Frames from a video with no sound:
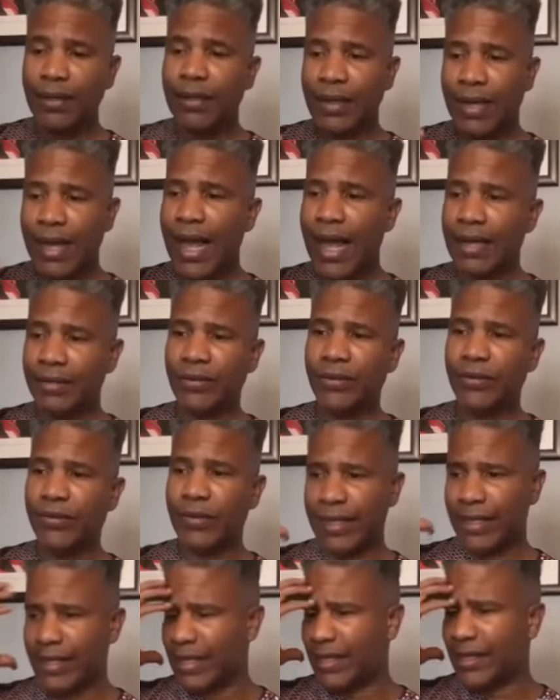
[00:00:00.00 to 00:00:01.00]
has
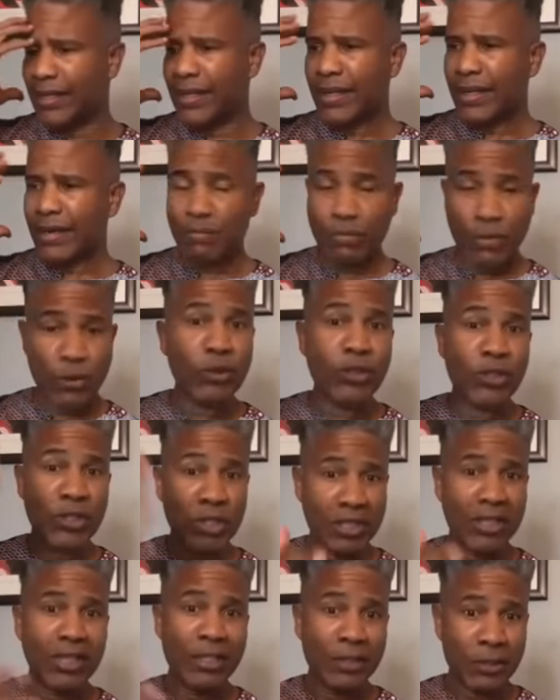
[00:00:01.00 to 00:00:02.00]
already
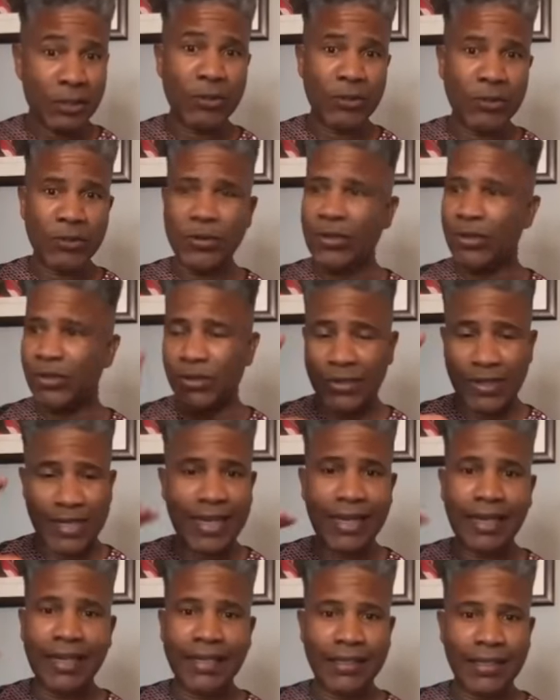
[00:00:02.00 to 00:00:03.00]
musically too, you know, so
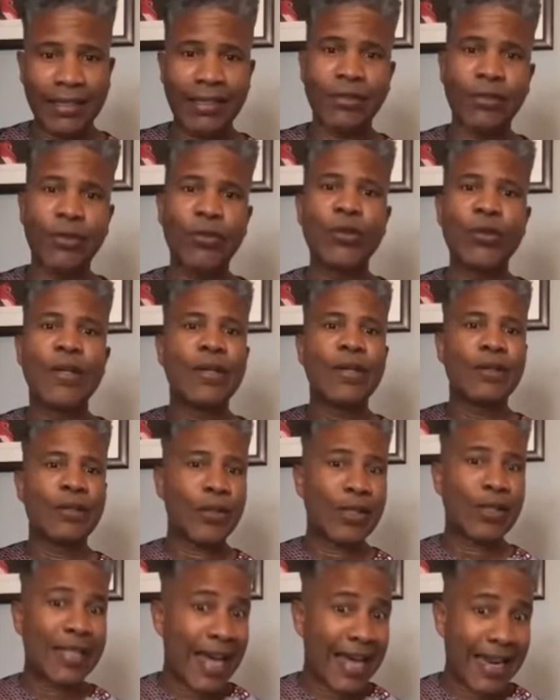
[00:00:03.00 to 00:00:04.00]
they listened to,
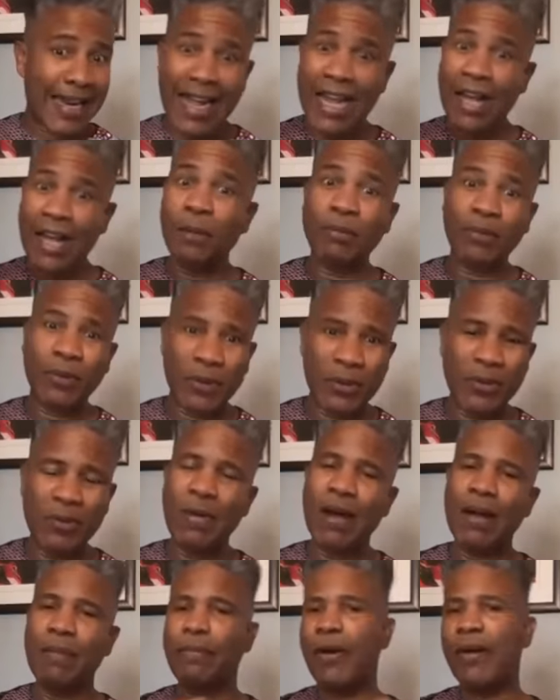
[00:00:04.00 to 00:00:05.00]
so that helped too.
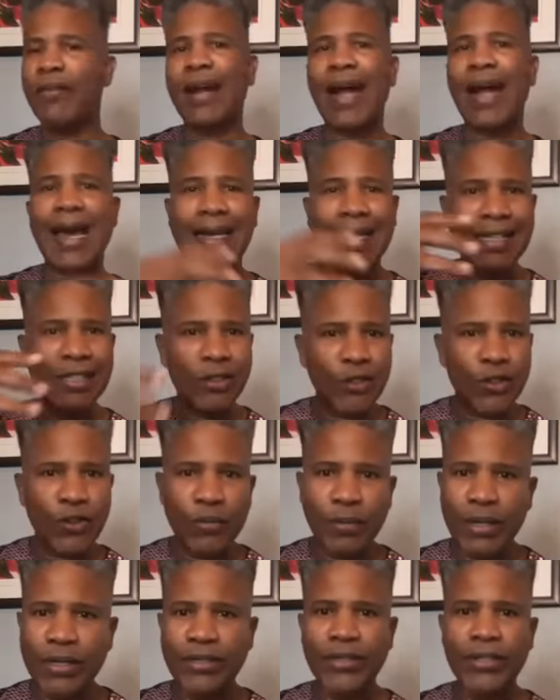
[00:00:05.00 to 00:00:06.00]
My brother had
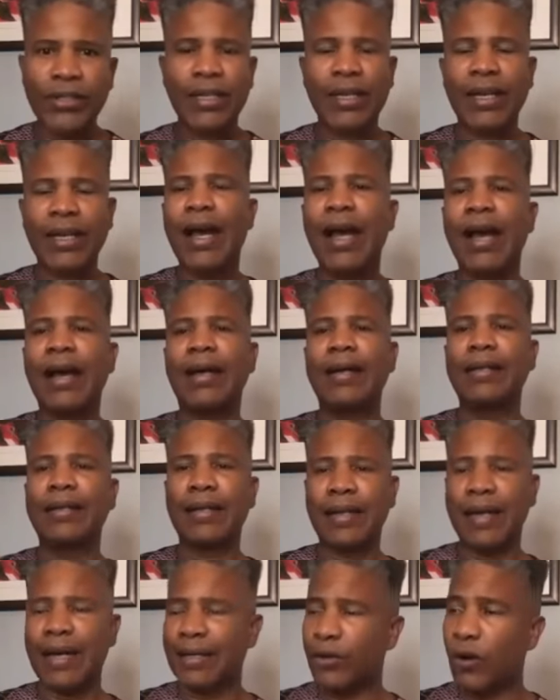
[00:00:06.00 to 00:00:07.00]
instruments
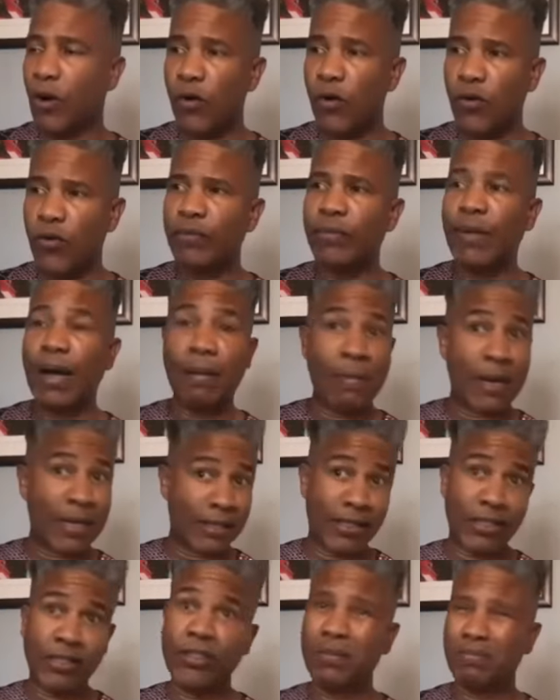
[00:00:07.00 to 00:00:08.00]
at home, and my
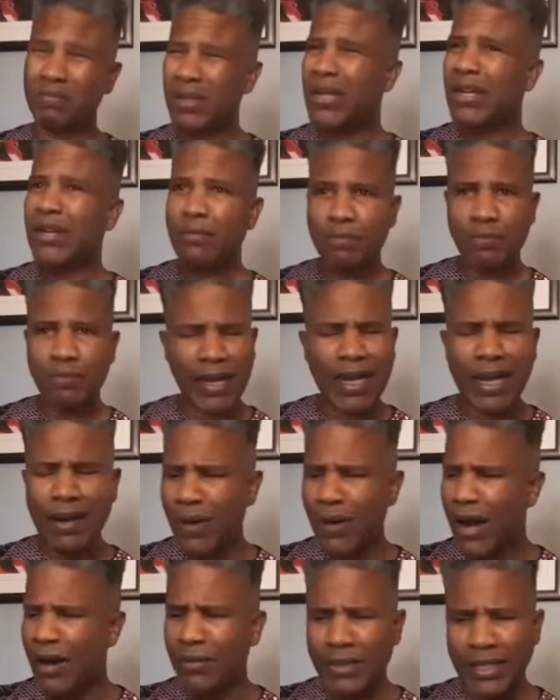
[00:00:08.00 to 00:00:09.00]
sister play
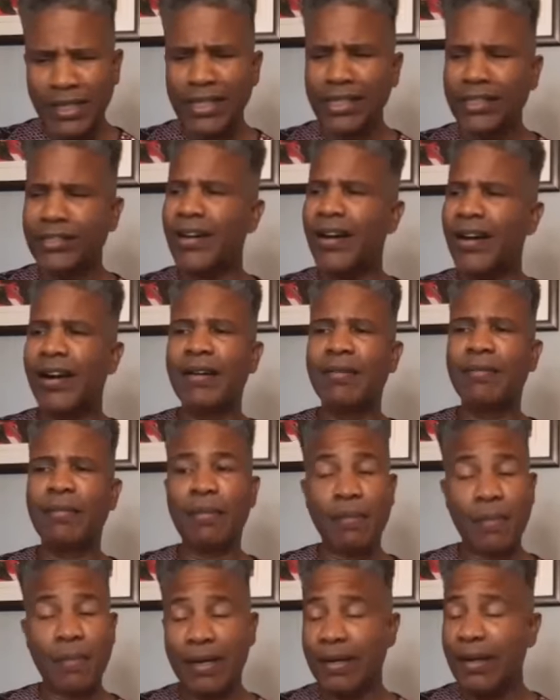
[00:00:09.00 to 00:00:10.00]
around with the guitar,
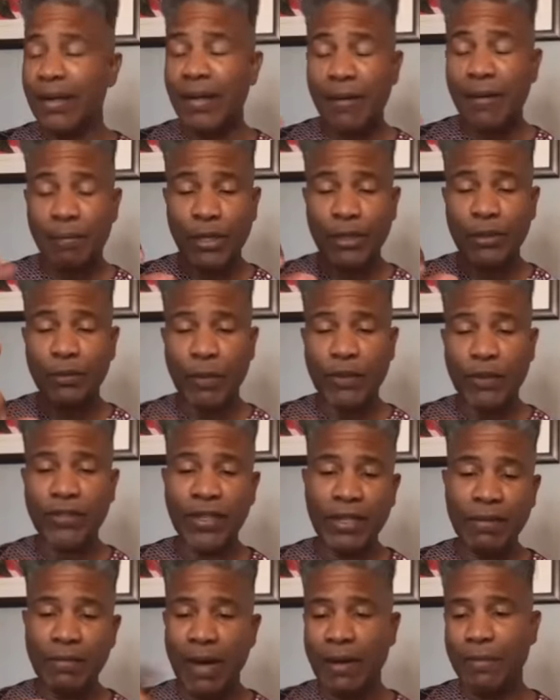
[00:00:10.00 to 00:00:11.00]
but
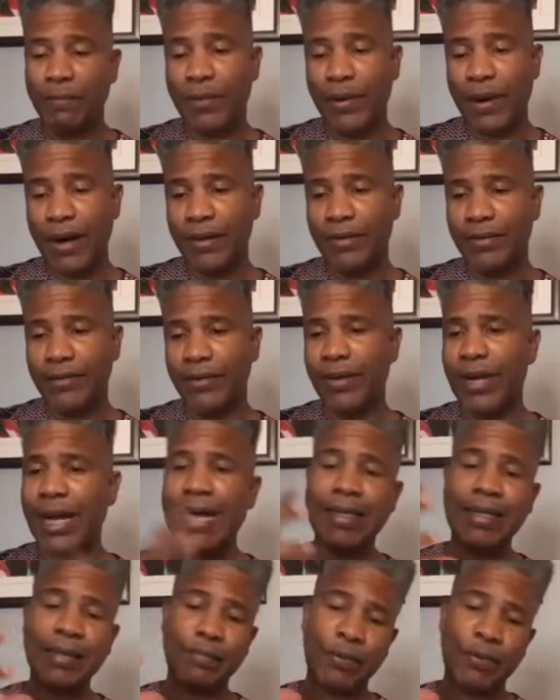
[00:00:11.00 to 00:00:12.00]
especially my brother
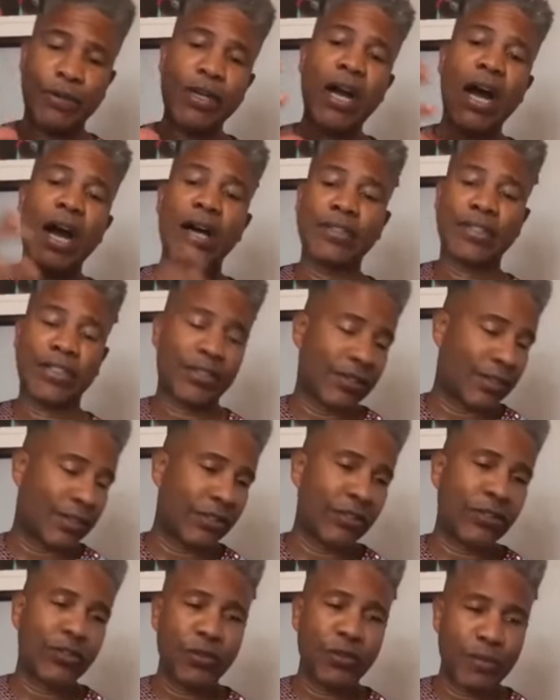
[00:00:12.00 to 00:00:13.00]
had the percussion
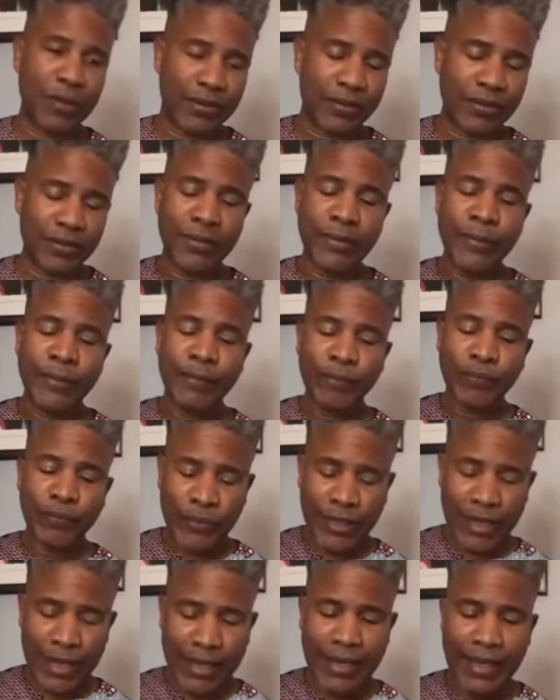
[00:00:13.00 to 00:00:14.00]
instruments.
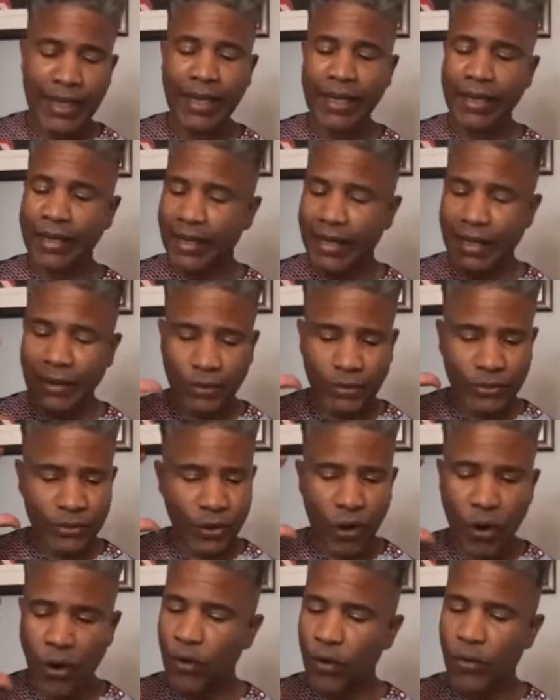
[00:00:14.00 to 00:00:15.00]
Yeah, he was
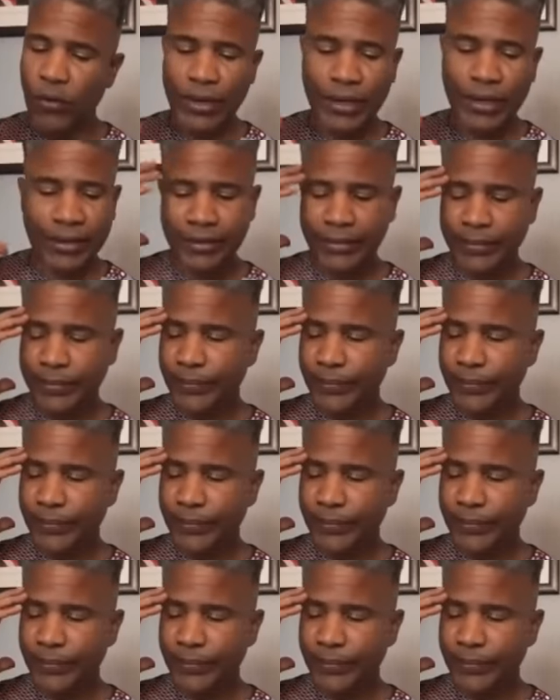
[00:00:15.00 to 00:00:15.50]
always,